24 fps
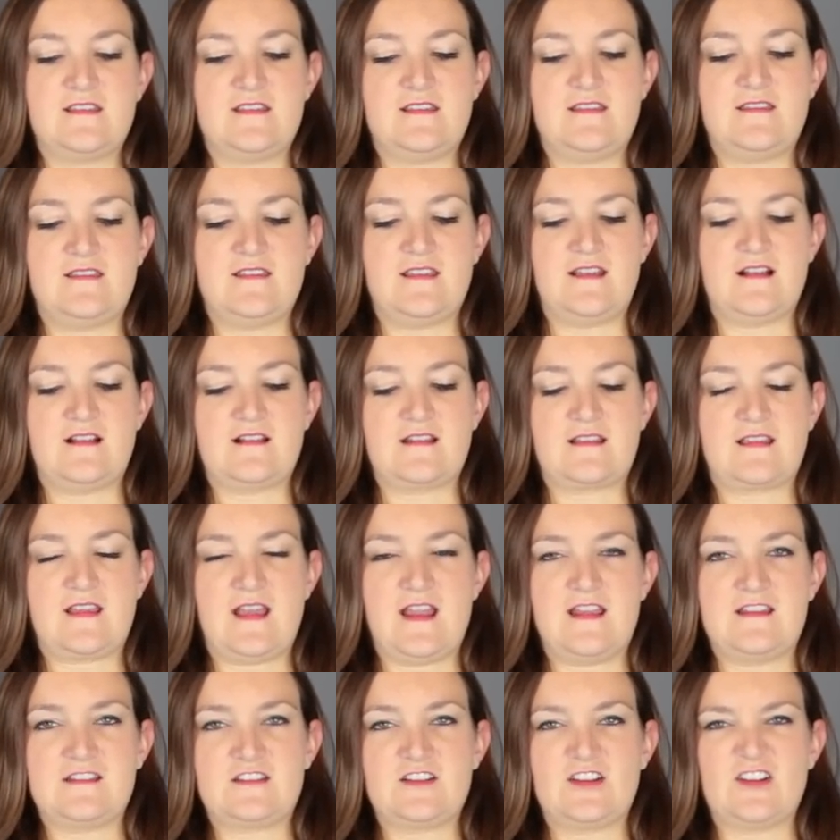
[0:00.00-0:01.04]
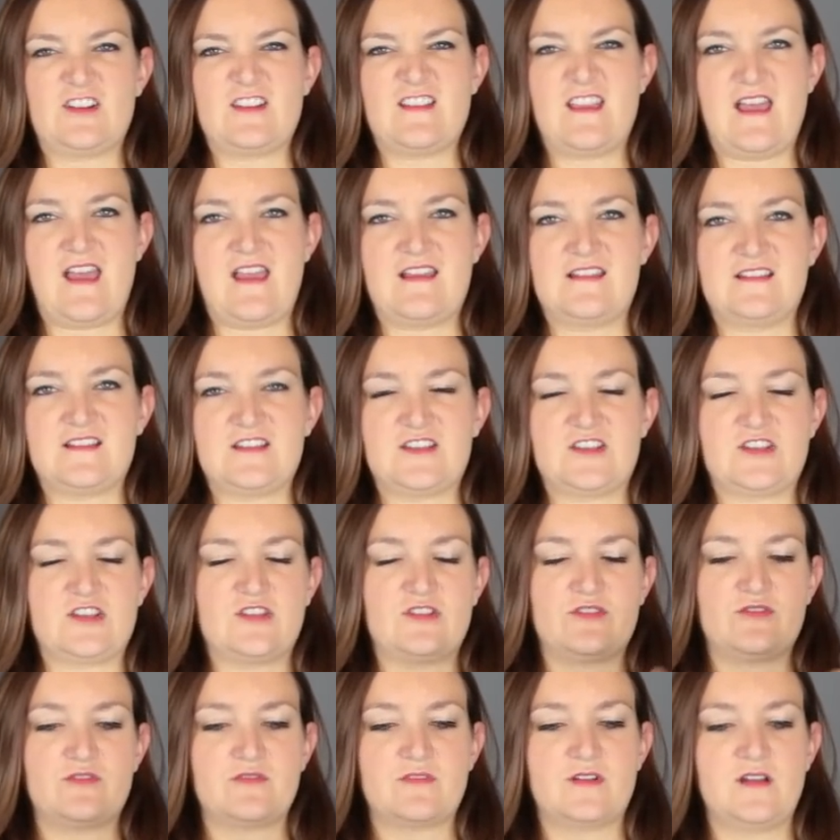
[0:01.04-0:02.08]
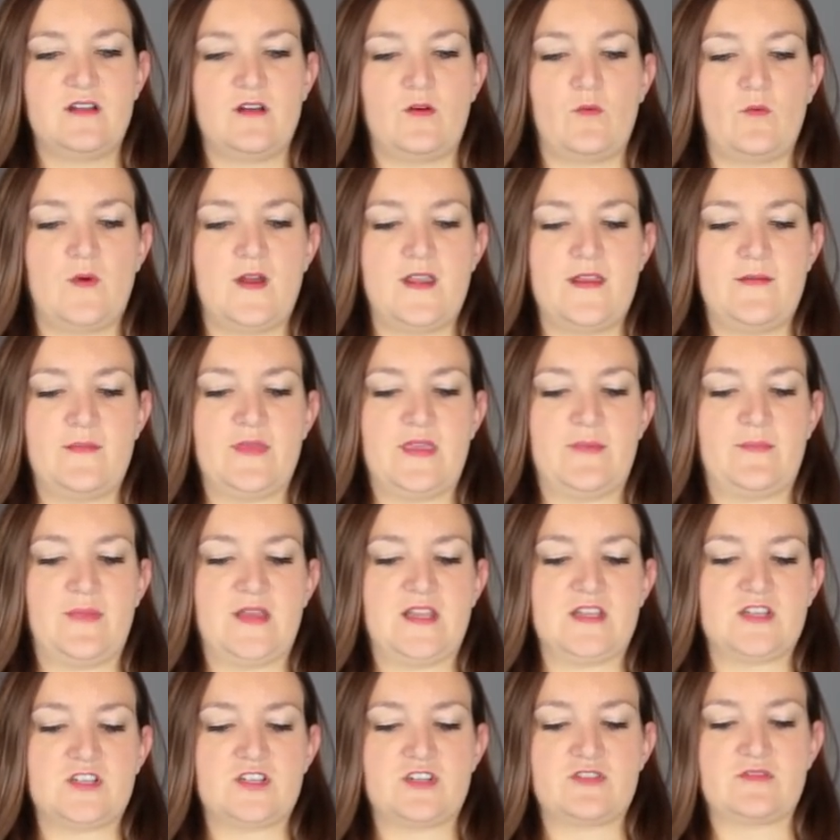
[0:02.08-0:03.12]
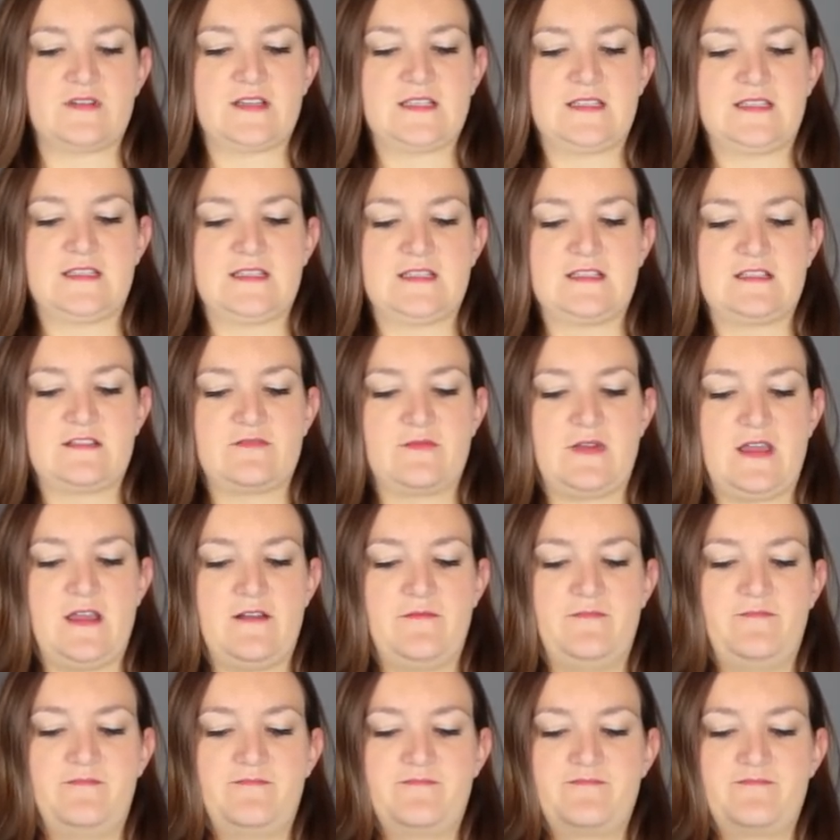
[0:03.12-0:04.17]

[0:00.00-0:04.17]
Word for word: in there to kind of turn that into a wannabe pinch twist as well.